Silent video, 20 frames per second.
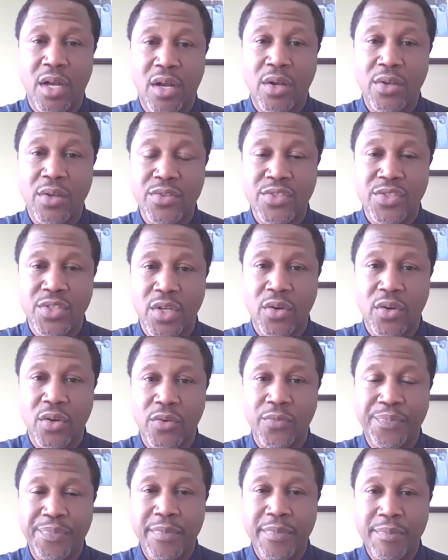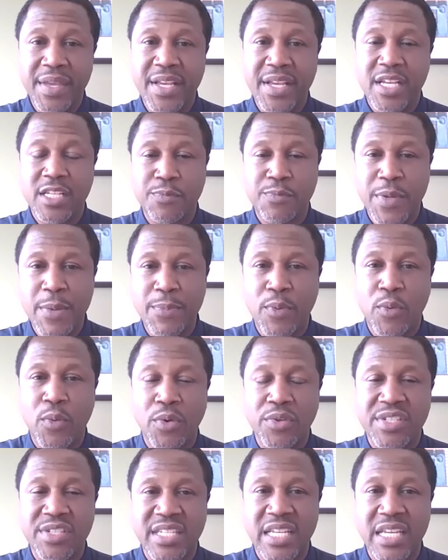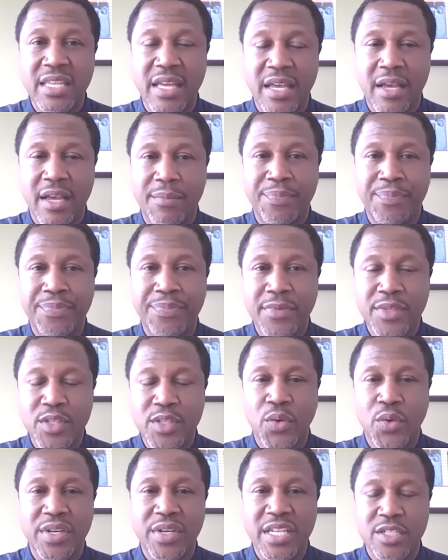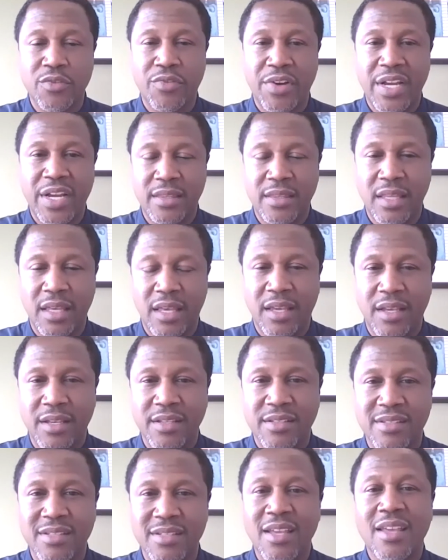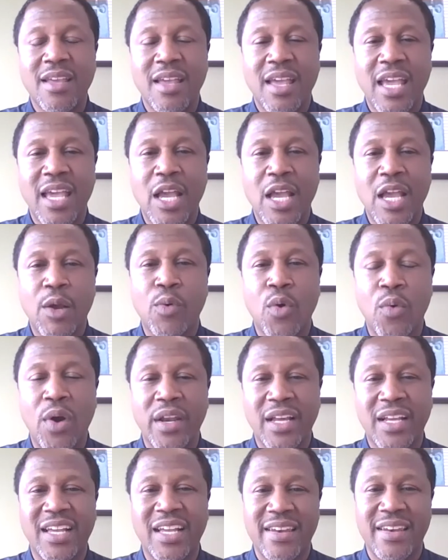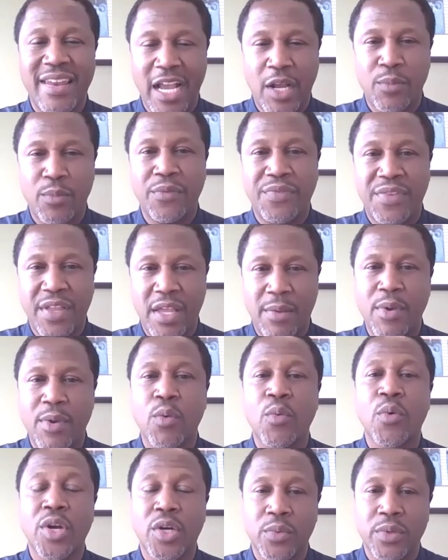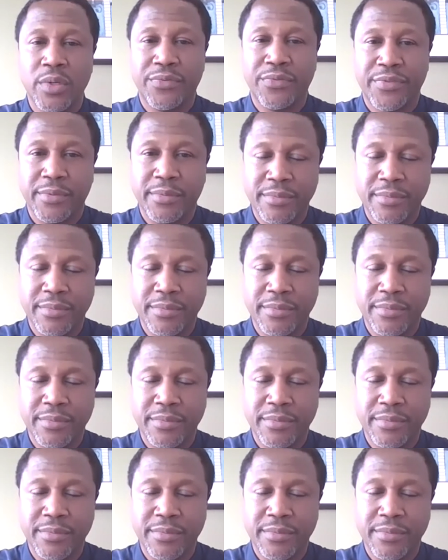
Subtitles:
also, because people will see them doing these great things and will want to connect with them and work with them.